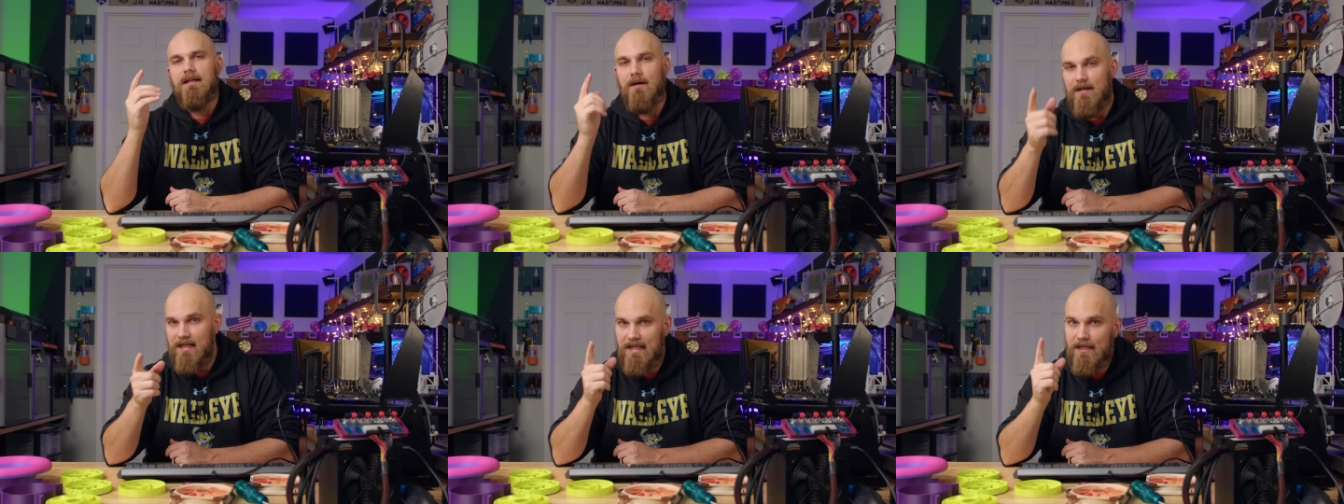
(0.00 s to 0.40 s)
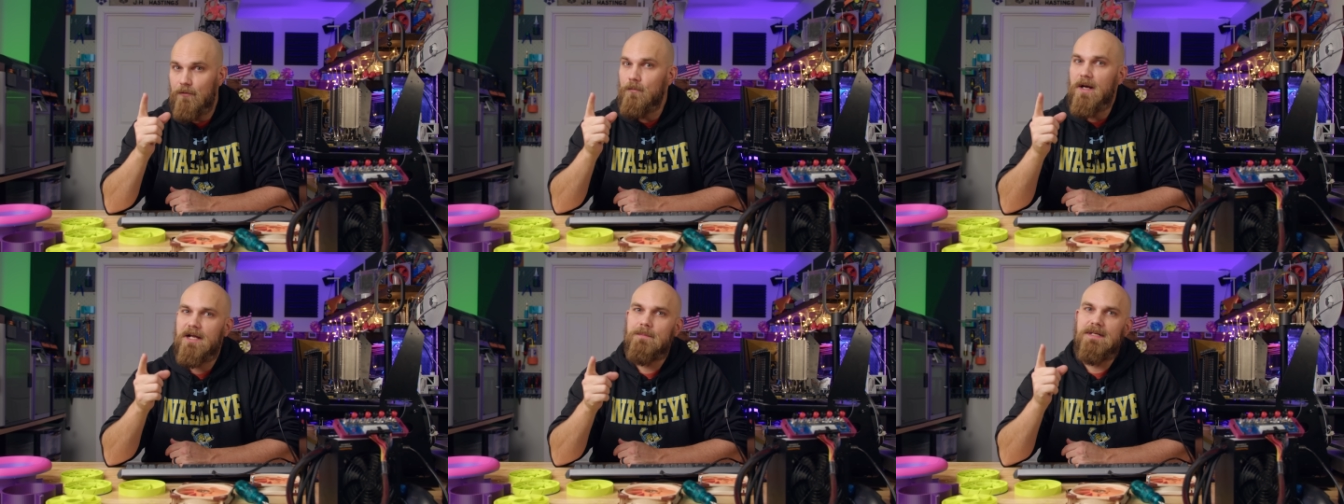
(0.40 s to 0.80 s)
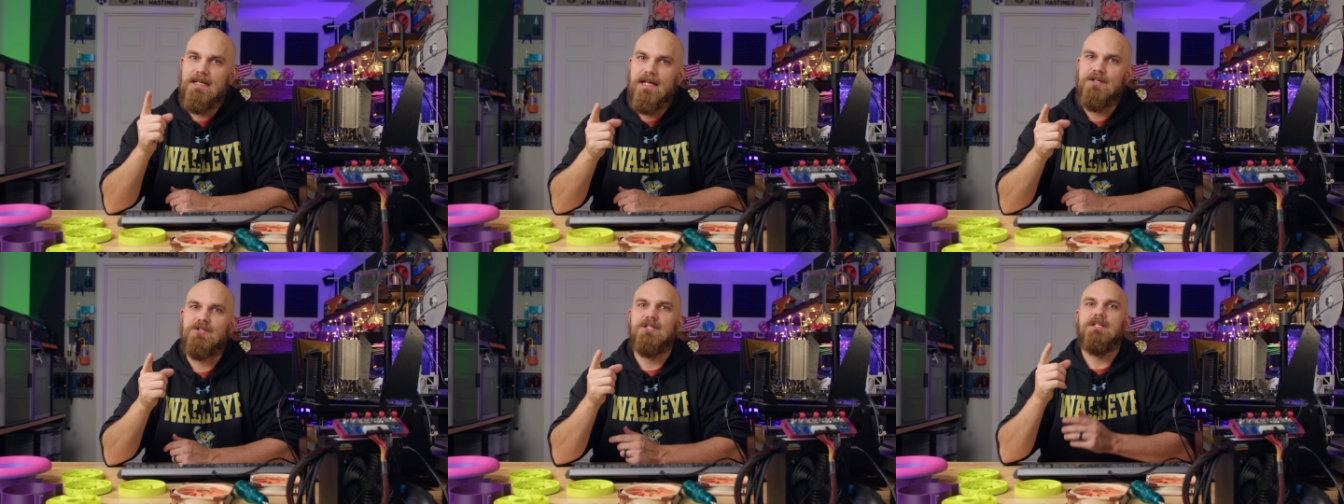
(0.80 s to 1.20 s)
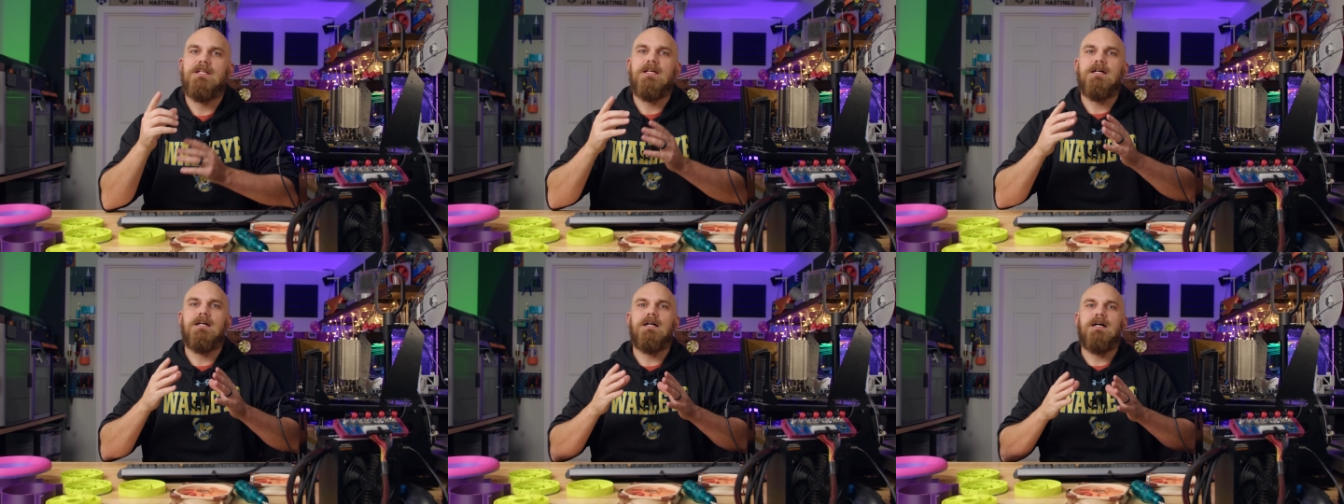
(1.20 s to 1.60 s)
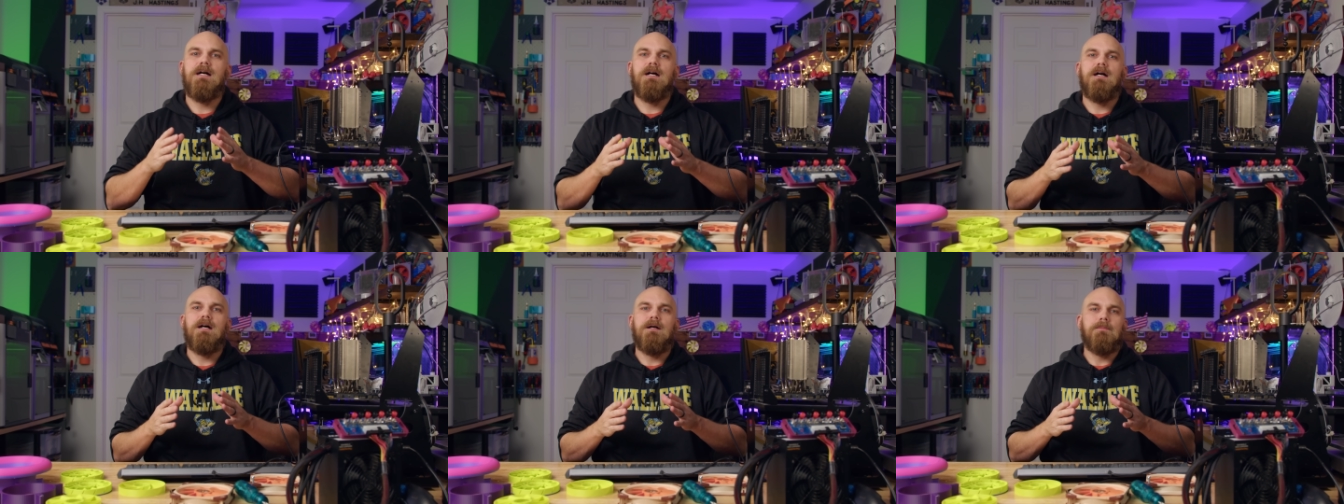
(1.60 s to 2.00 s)
Now, I did get a recommendation
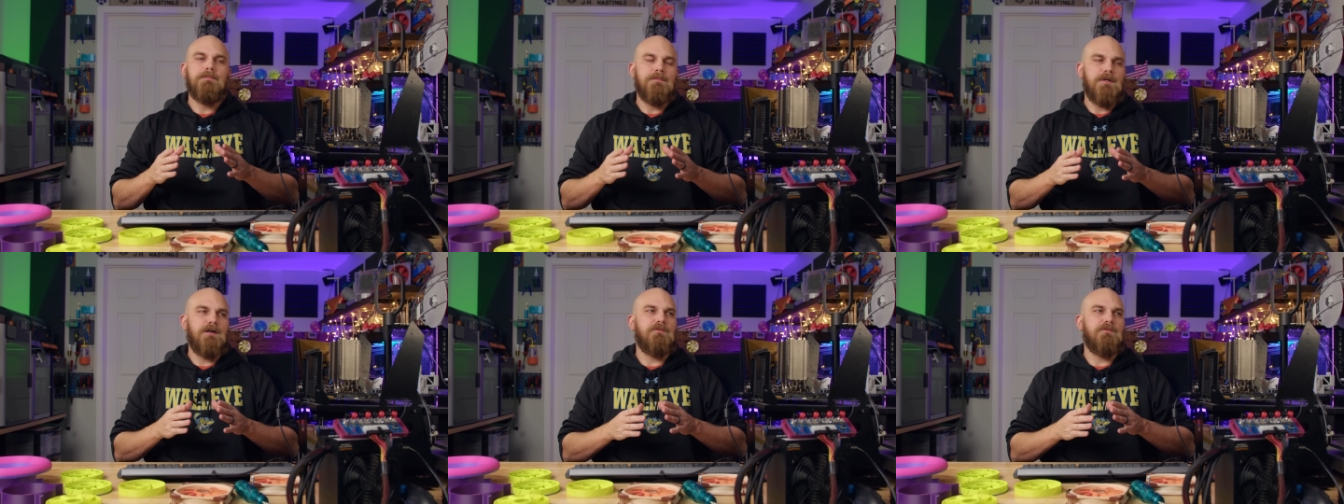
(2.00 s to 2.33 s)
um,